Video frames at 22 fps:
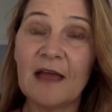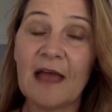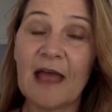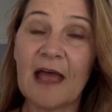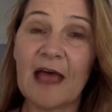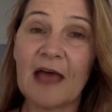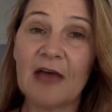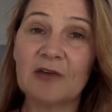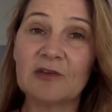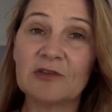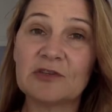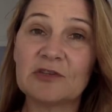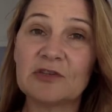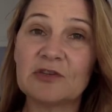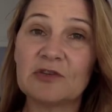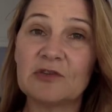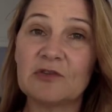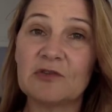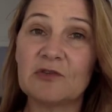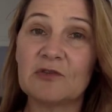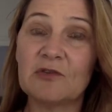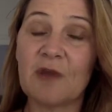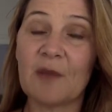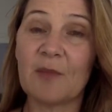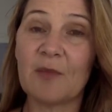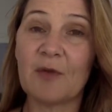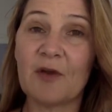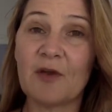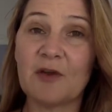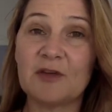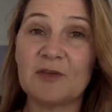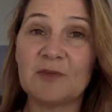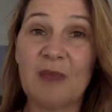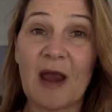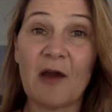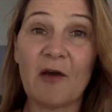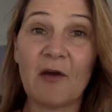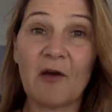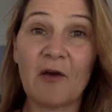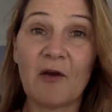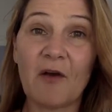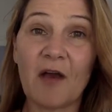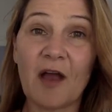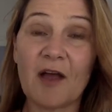how to approach
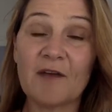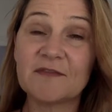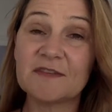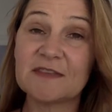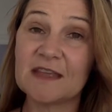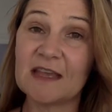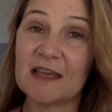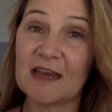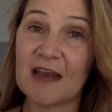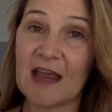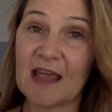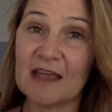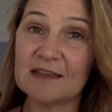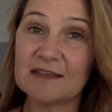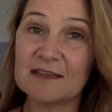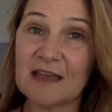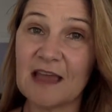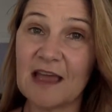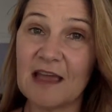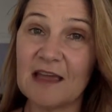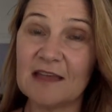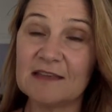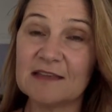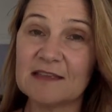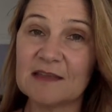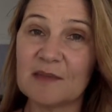paragraphs in essays.